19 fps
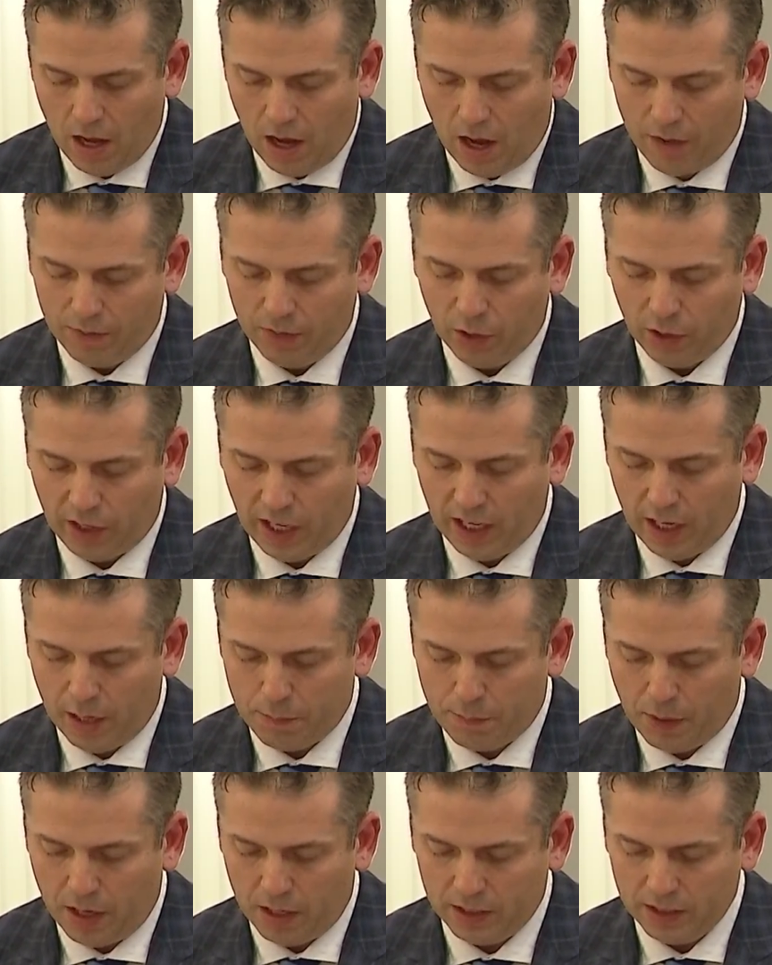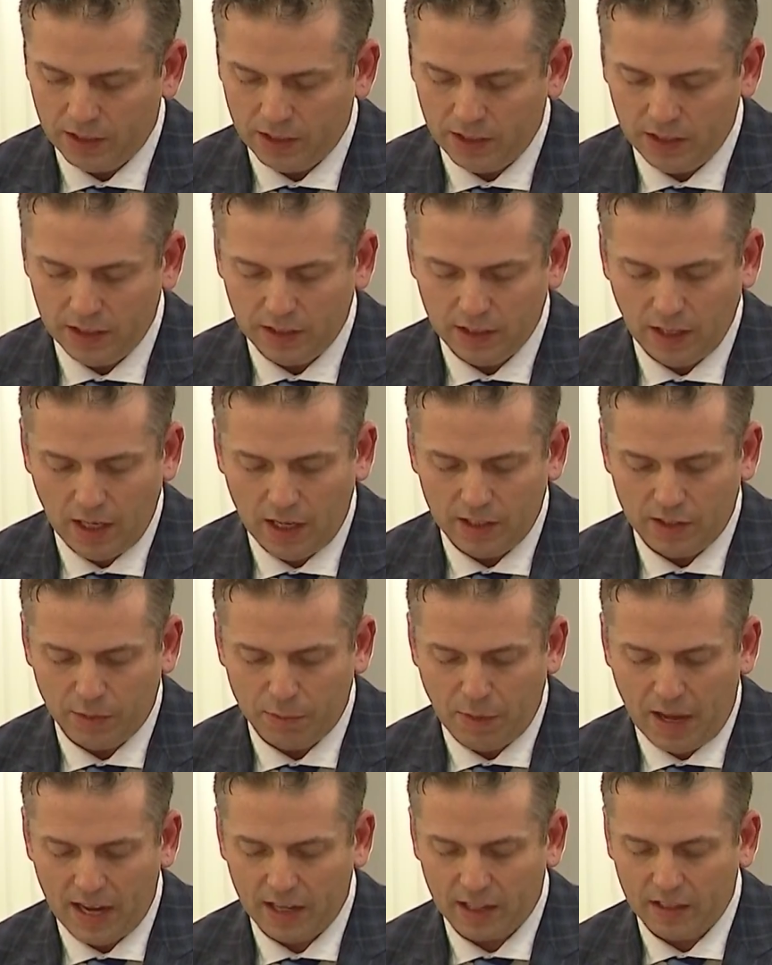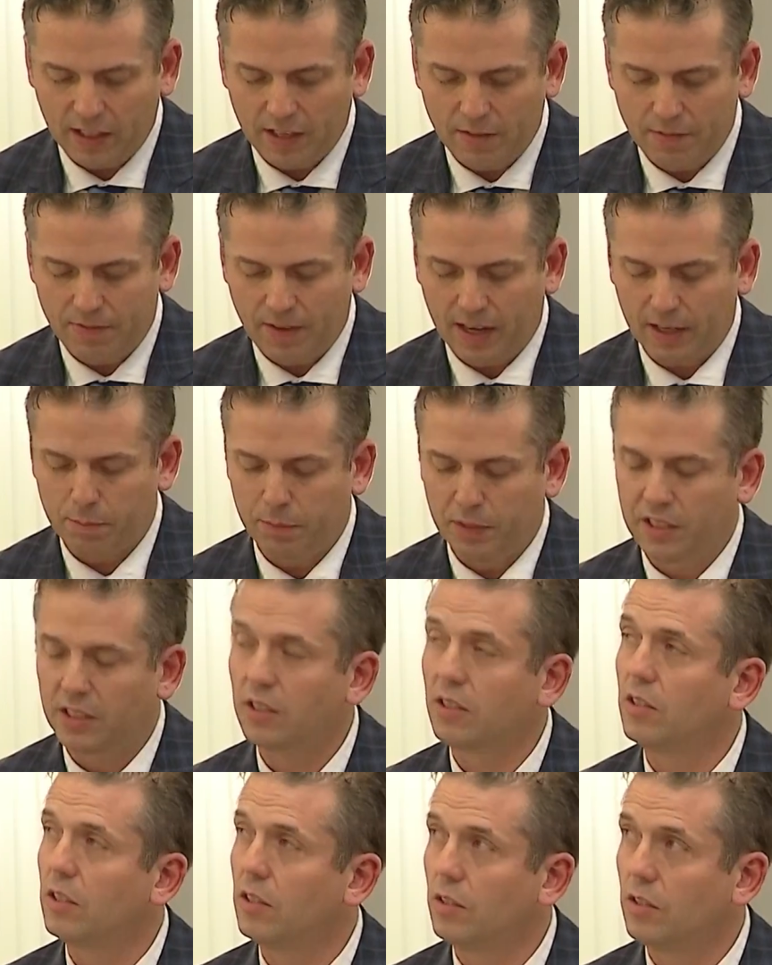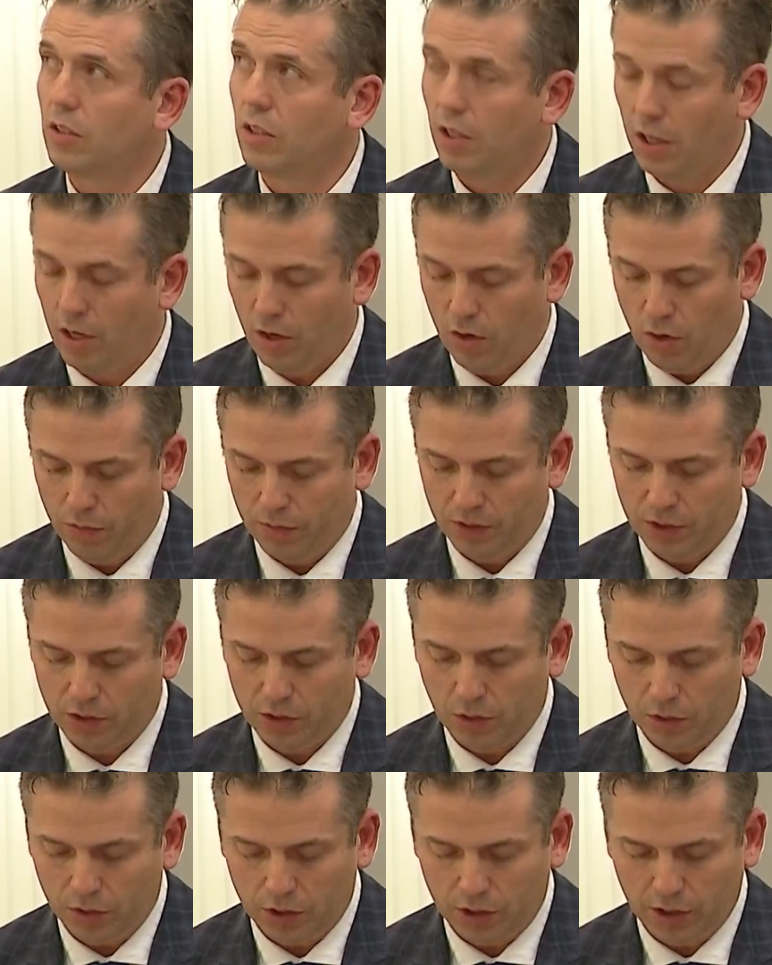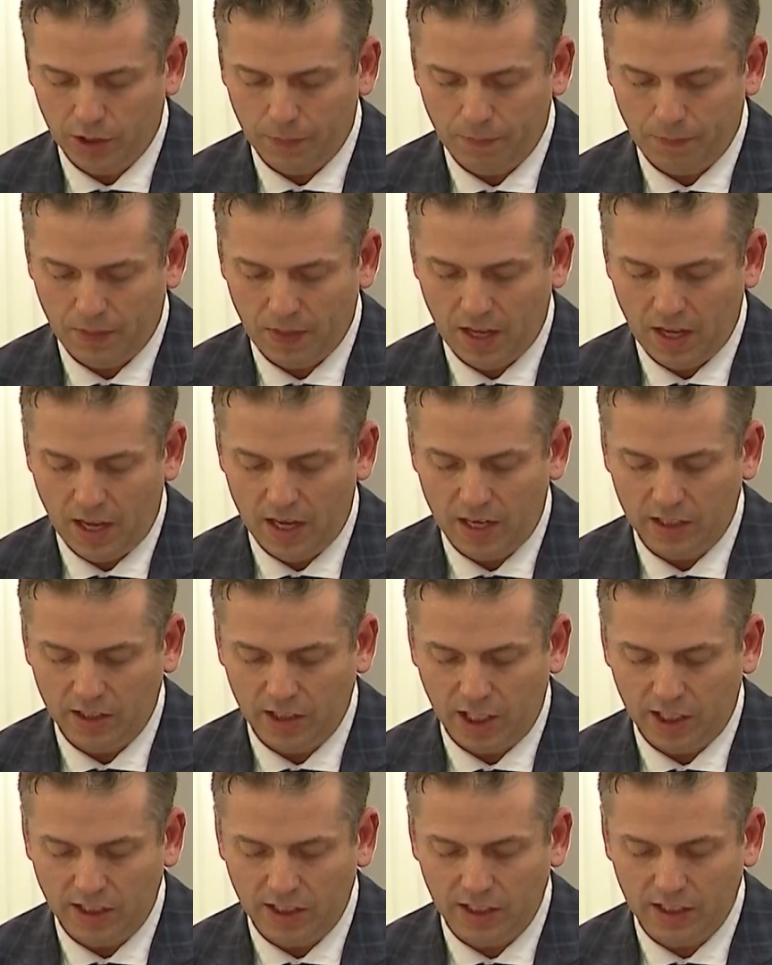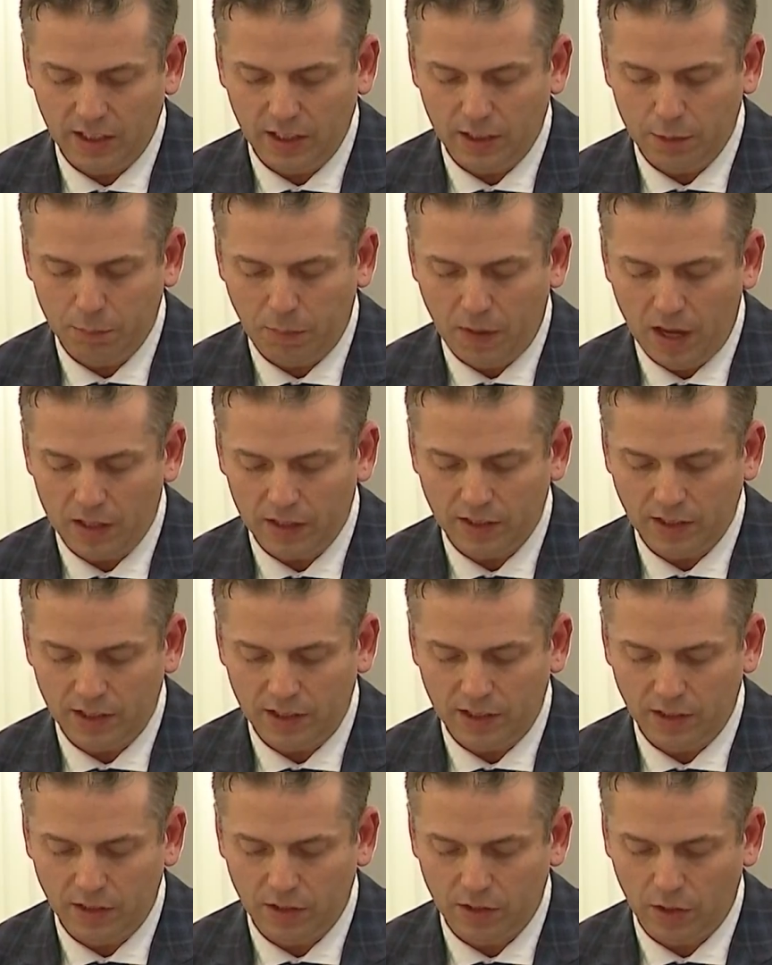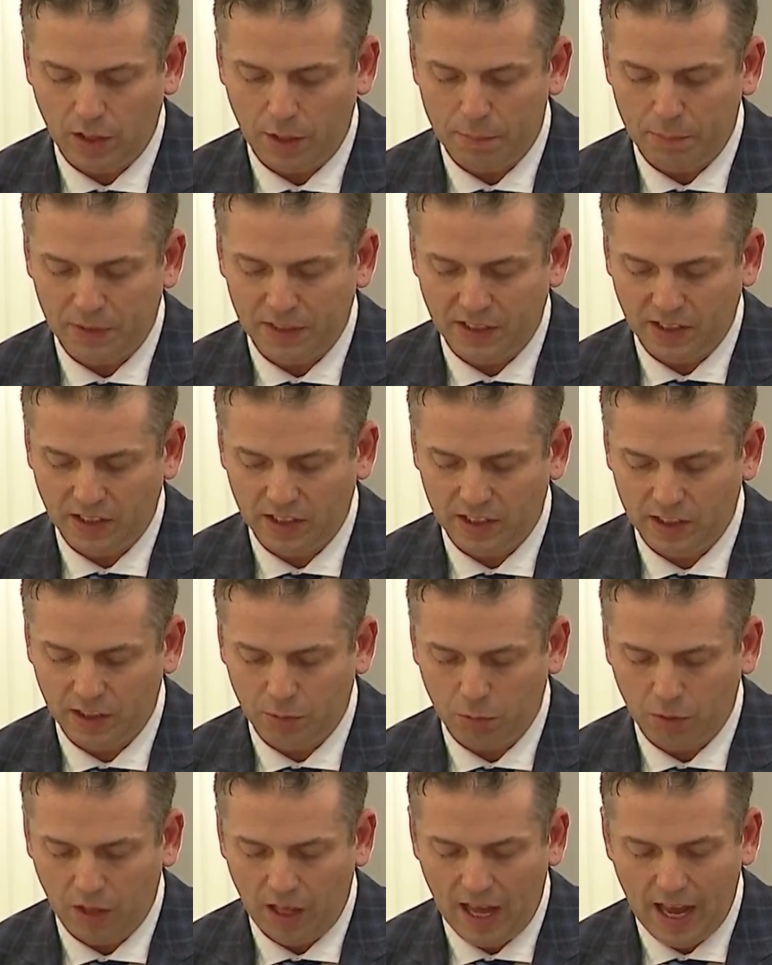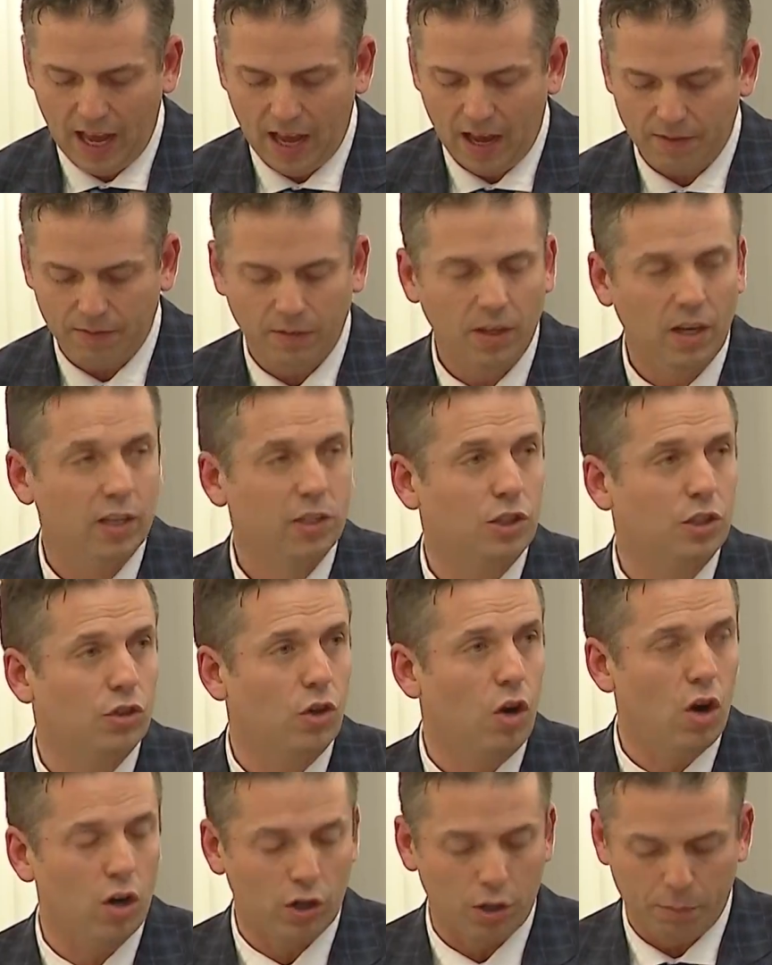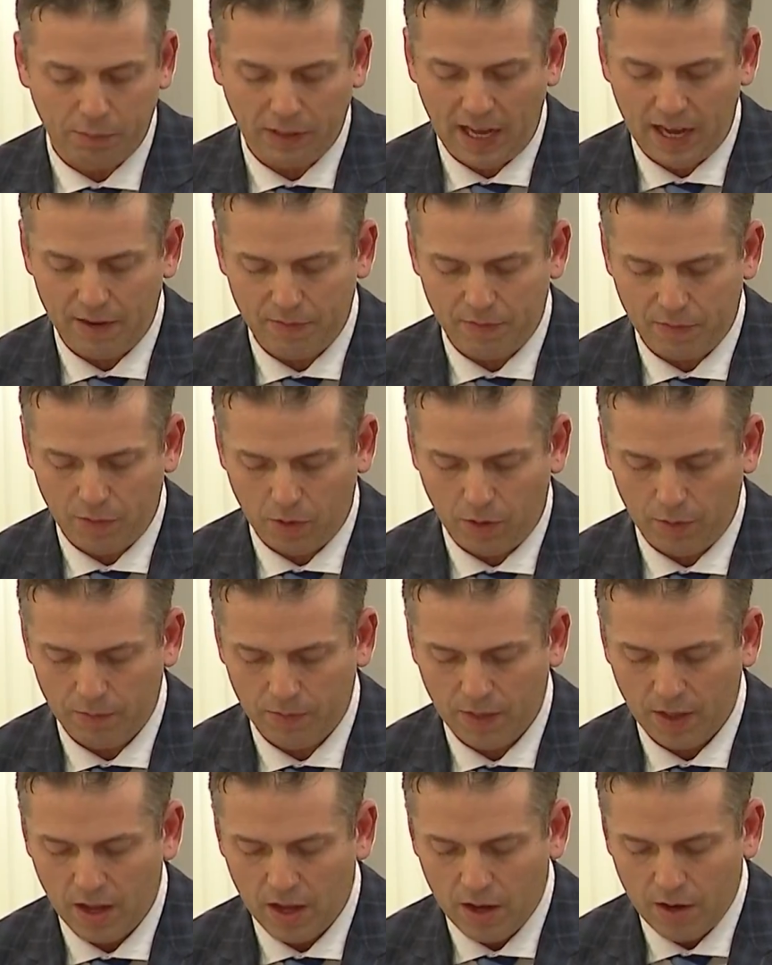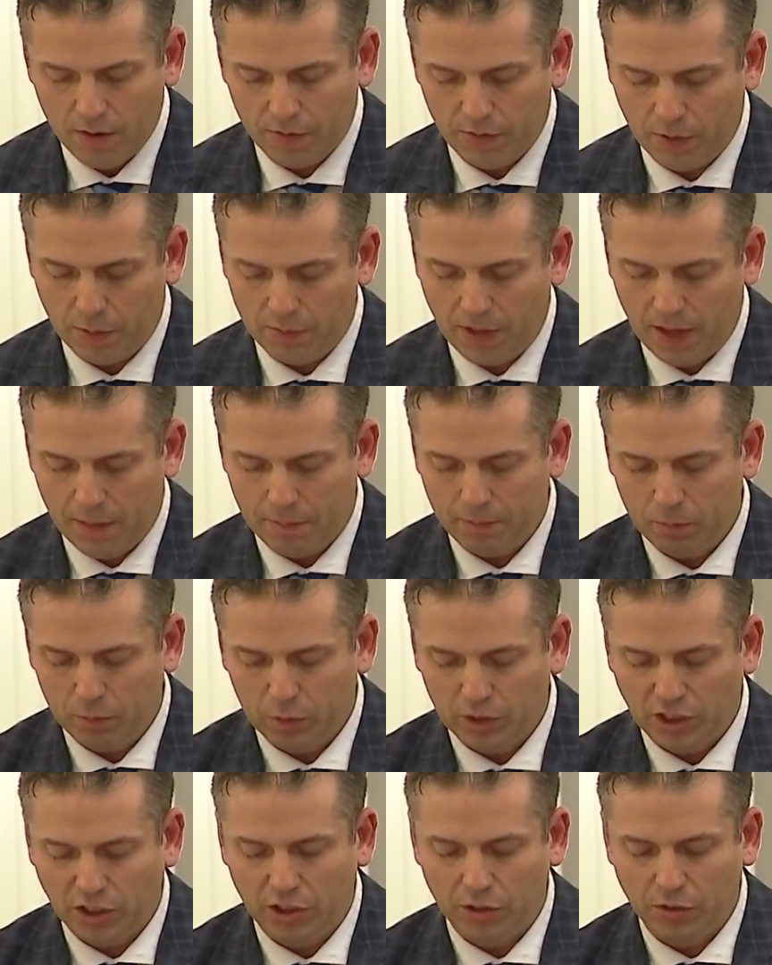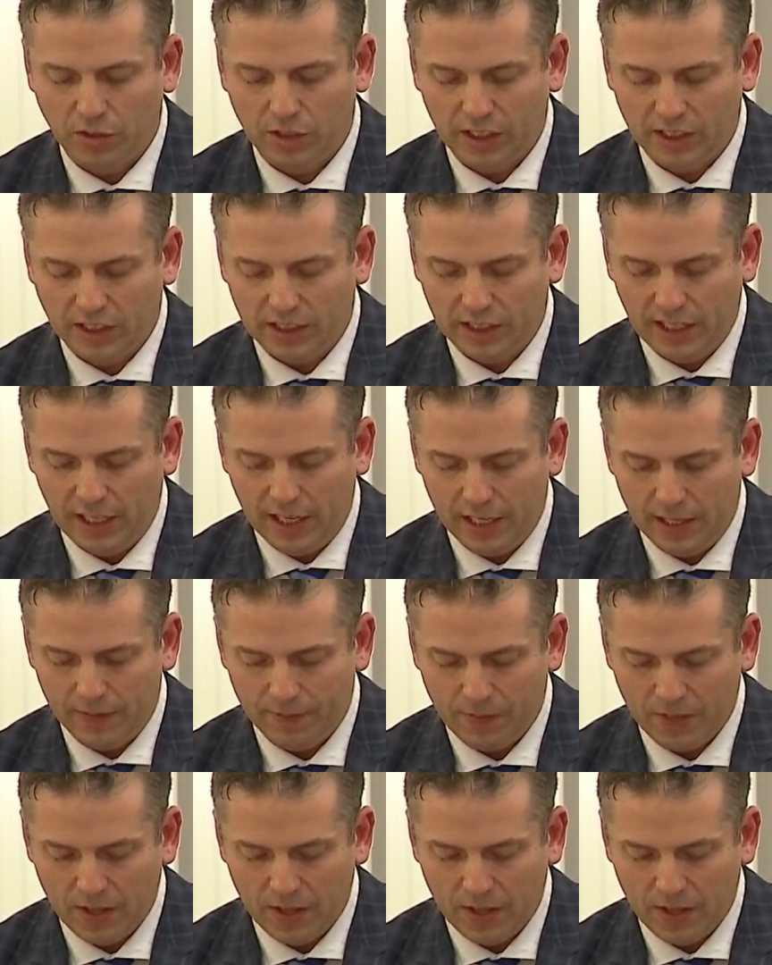of looking at policies and dramatically affect businesses in Nova Scotia. and adjusting these policies so that businesses will have a stronger platform from them which to succeed.